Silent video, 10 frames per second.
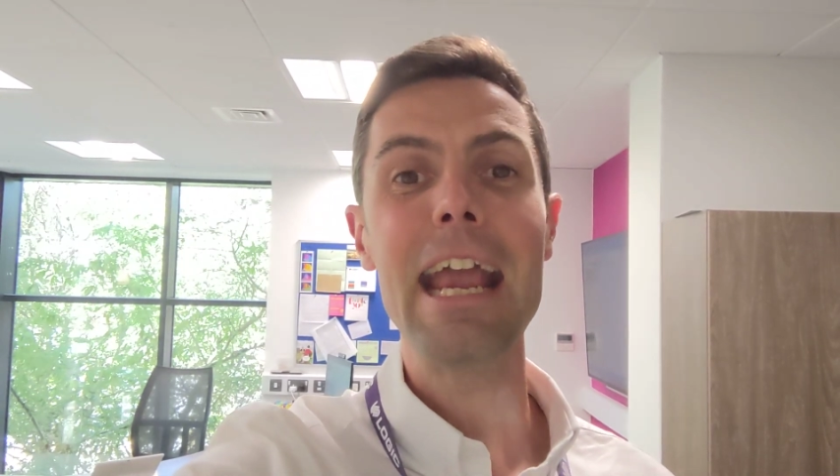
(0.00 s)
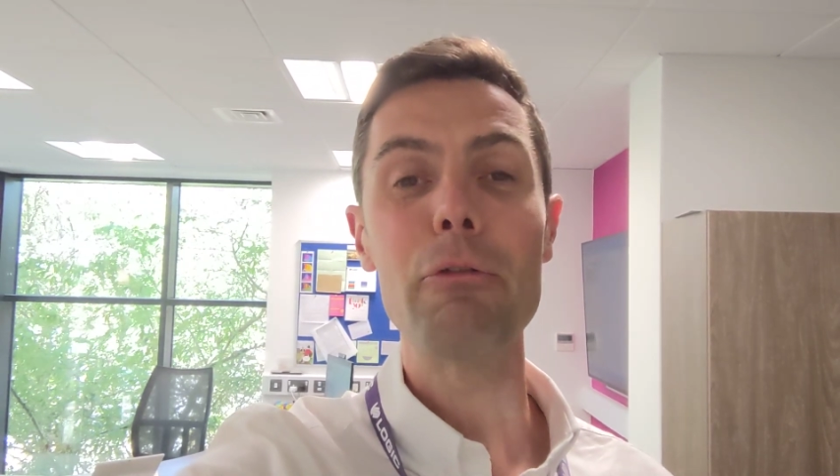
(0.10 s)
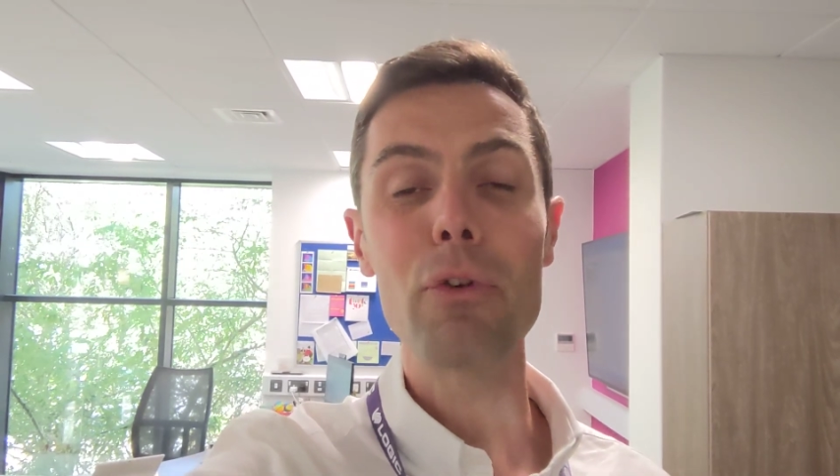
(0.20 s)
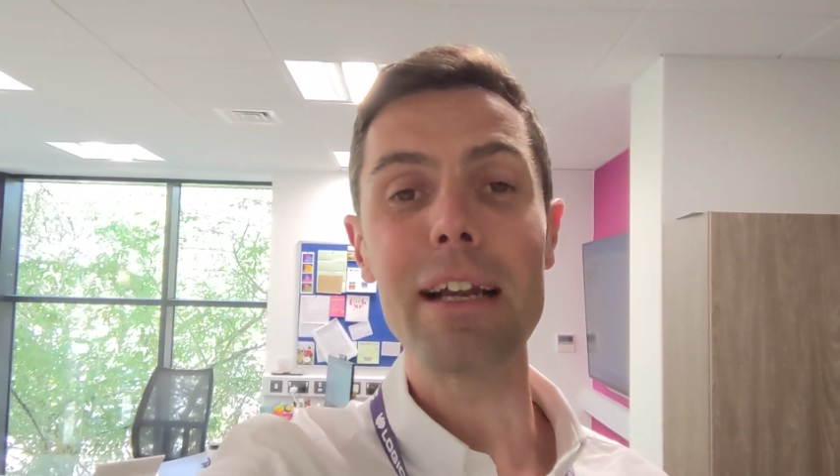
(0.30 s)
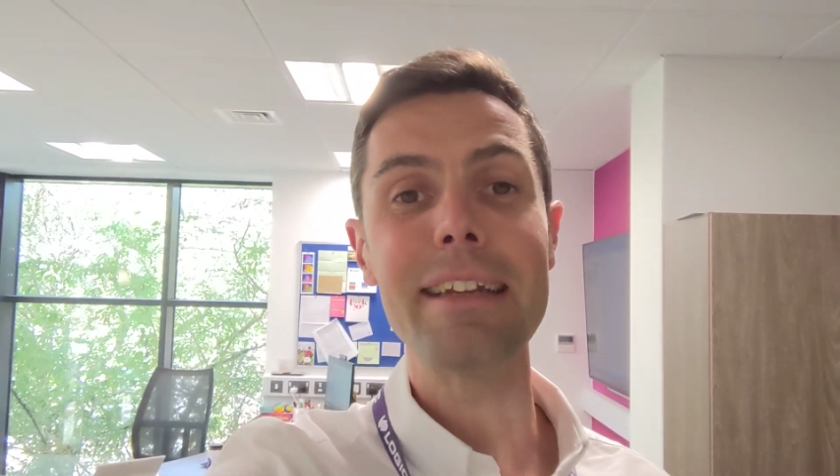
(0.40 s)
It
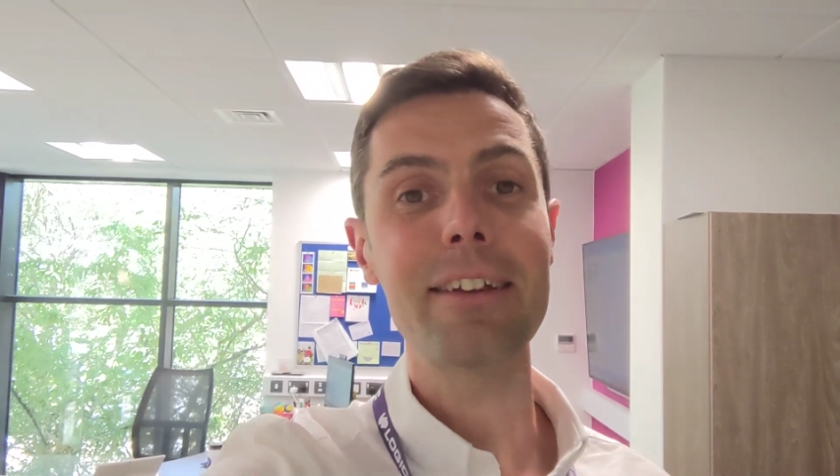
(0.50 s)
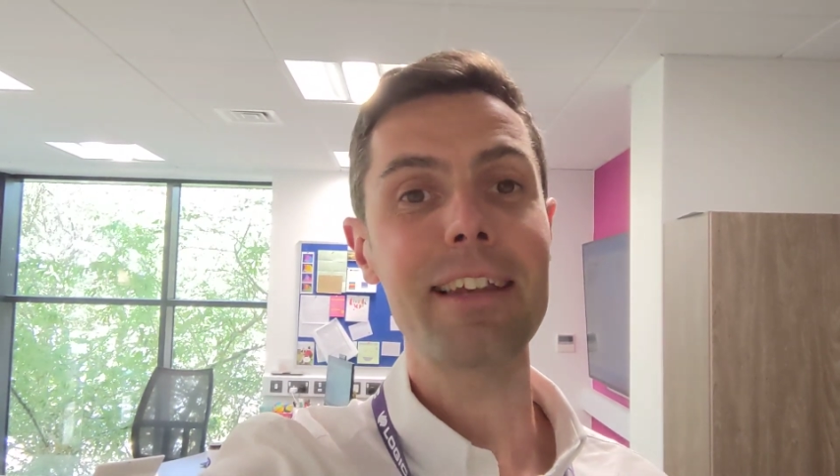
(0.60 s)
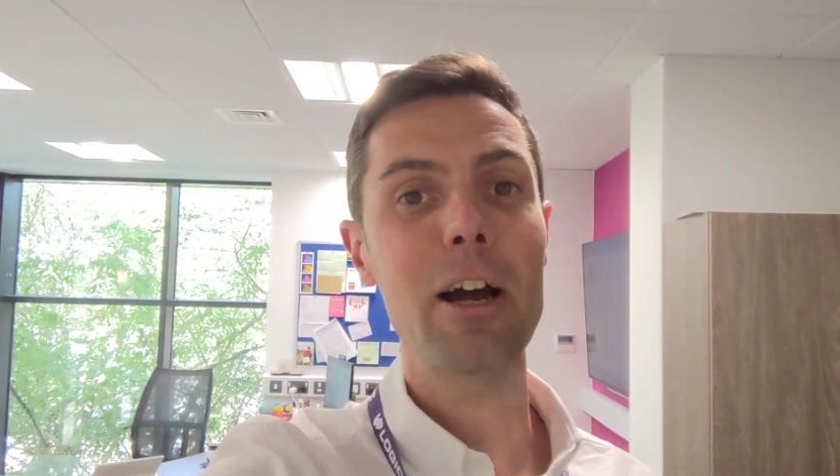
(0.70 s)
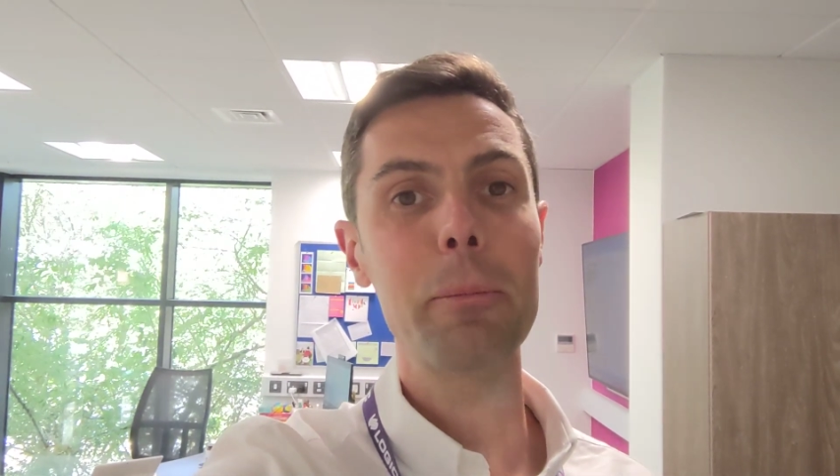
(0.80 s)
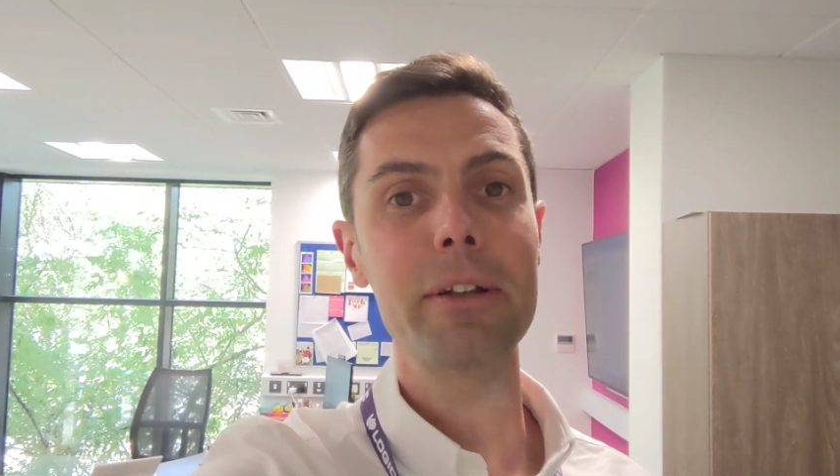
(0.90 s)
really does
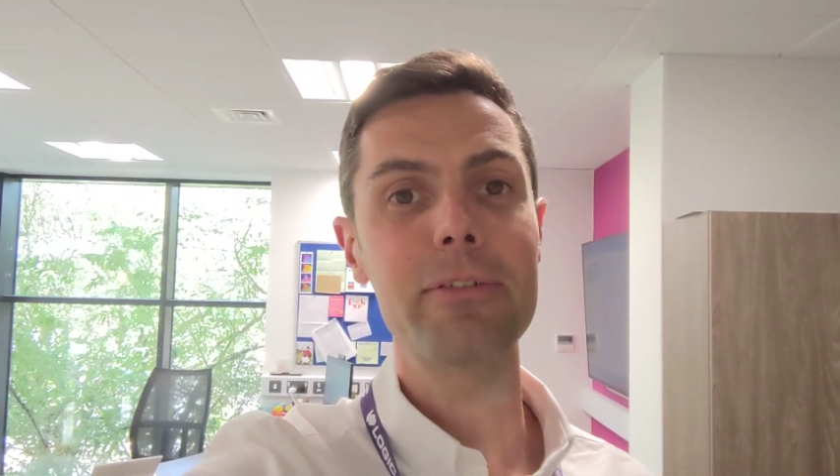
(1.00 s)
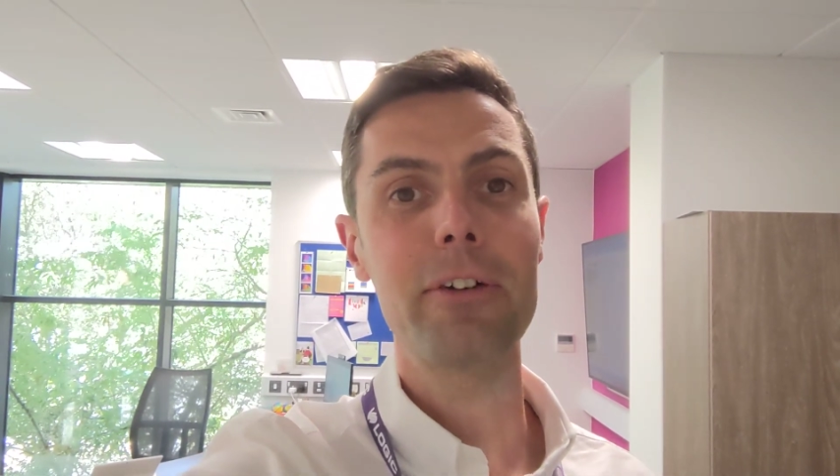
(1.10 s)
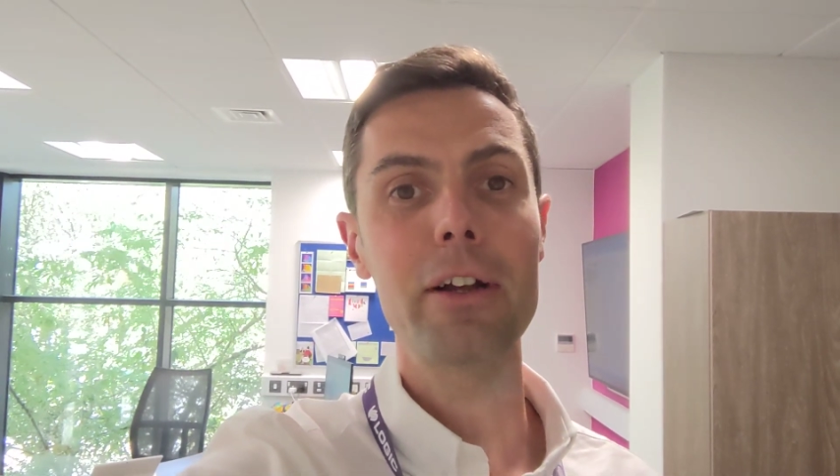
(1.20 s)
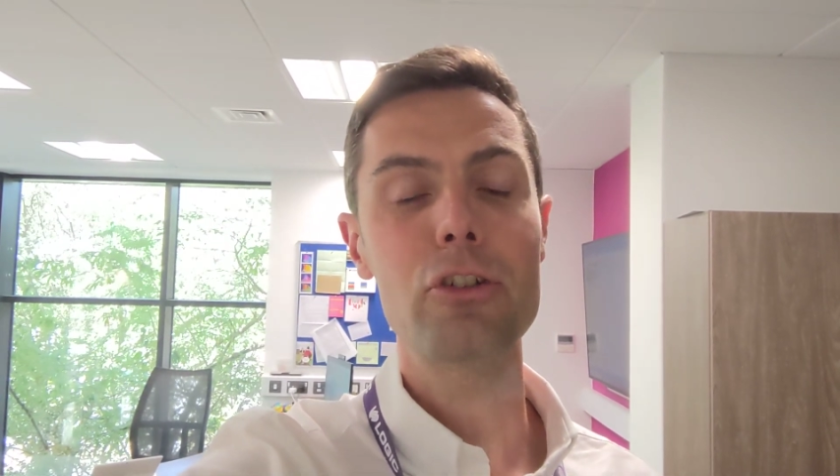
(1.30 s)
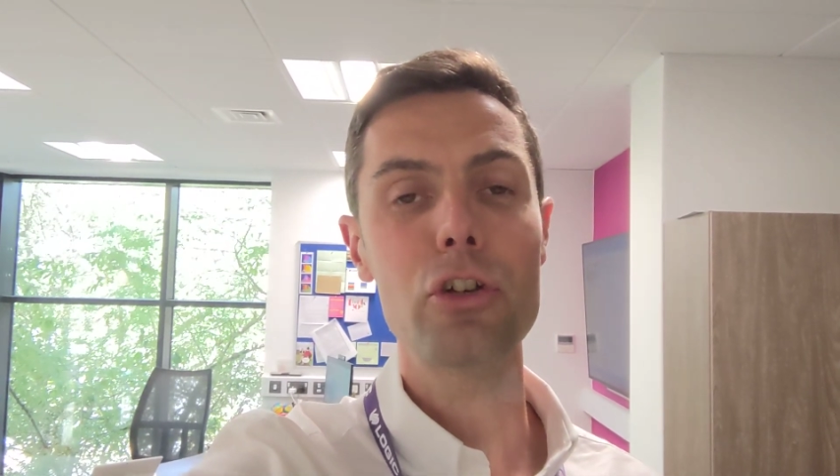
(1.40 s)
help us
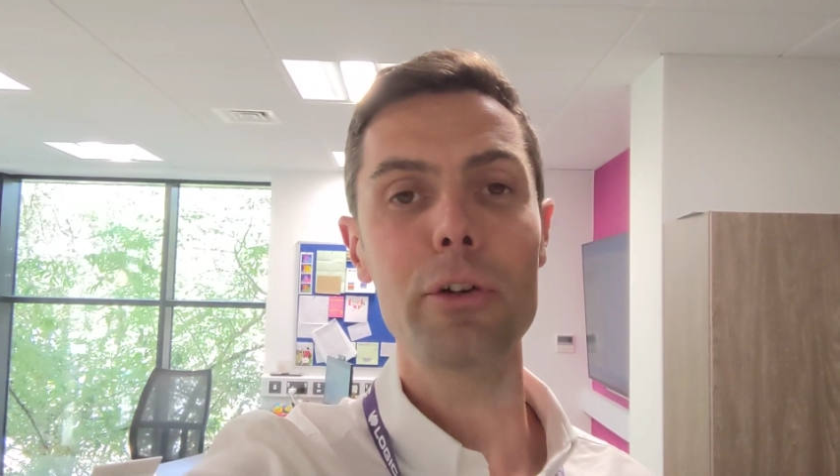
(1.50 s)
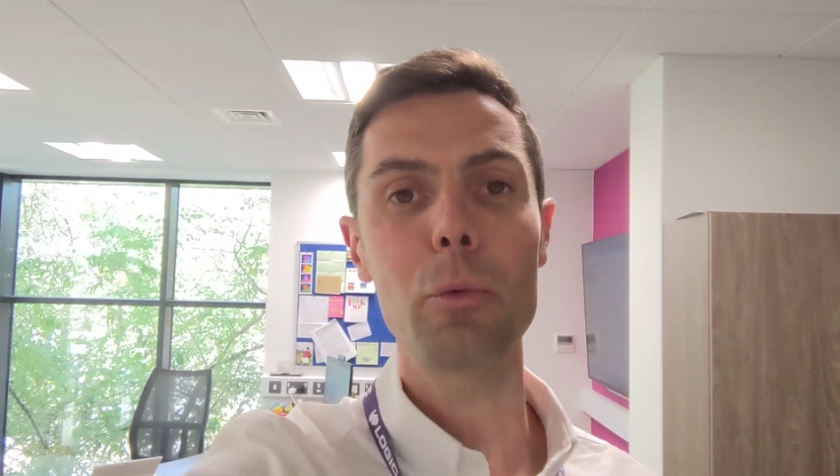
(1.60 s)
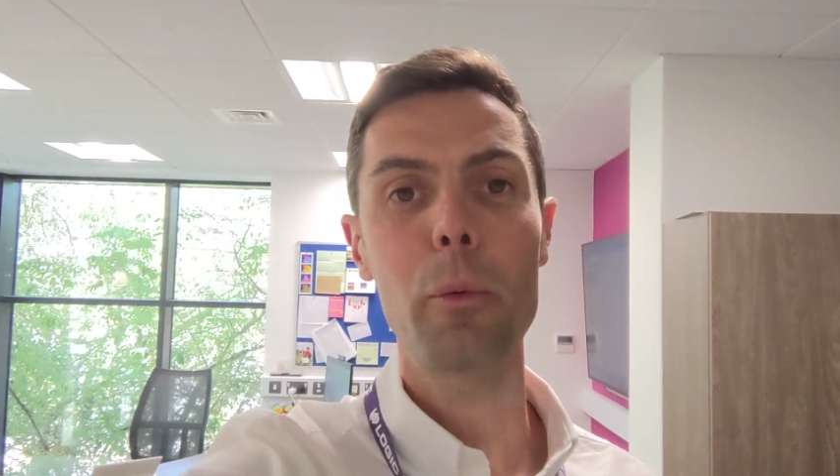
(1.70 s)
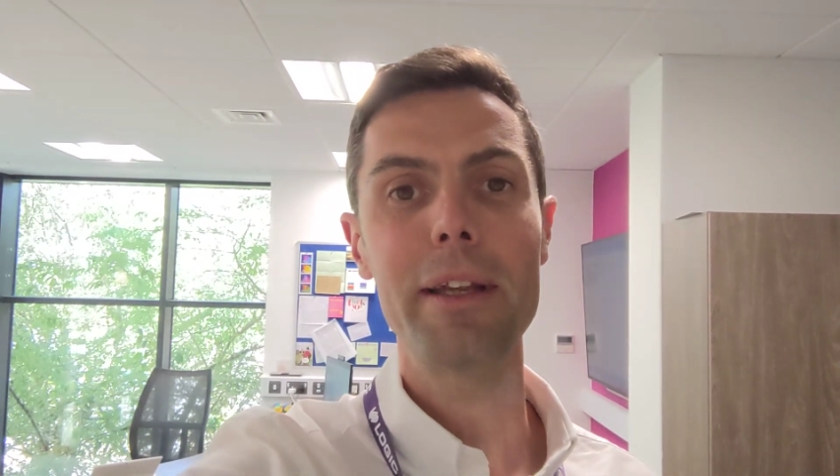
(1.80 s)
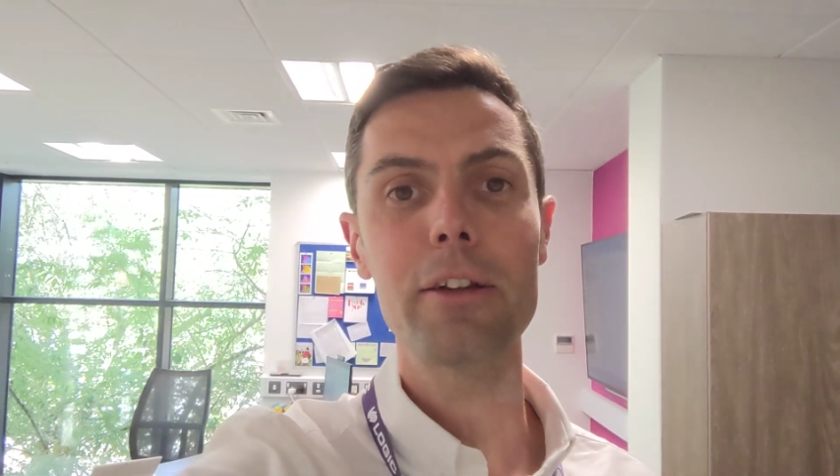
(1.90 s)
fine-tune
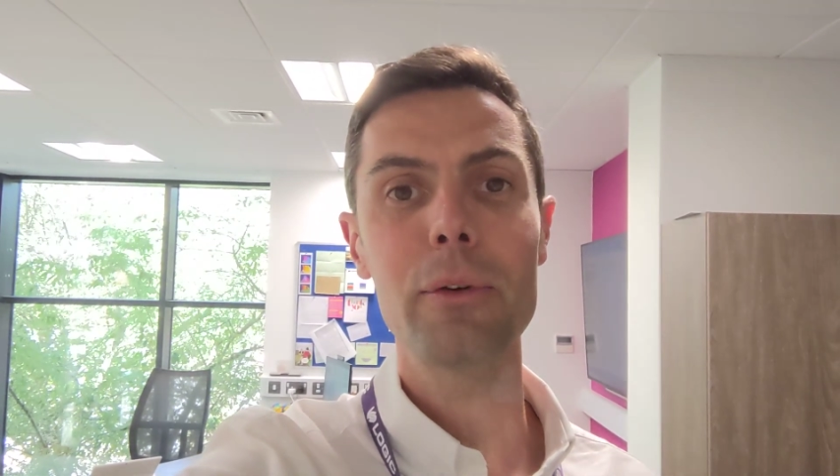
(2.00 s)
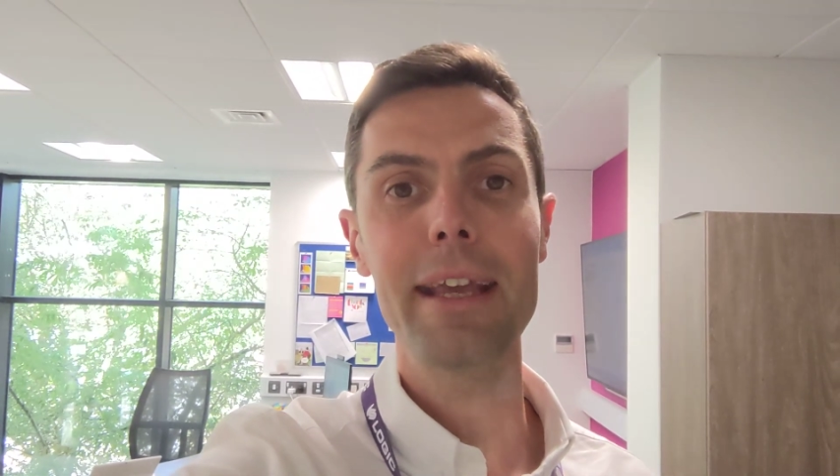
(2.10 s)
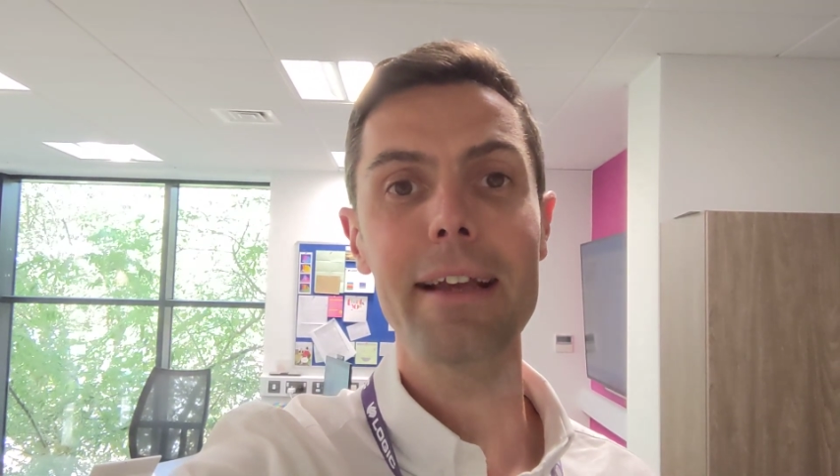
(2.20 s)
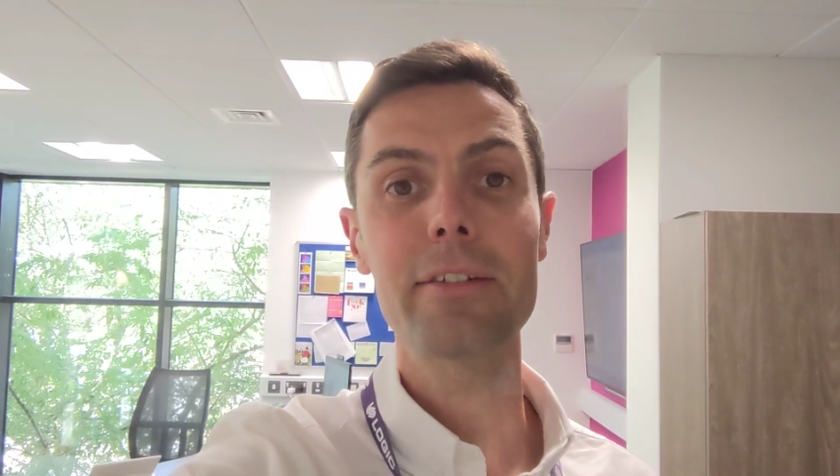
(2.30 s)
what we do here.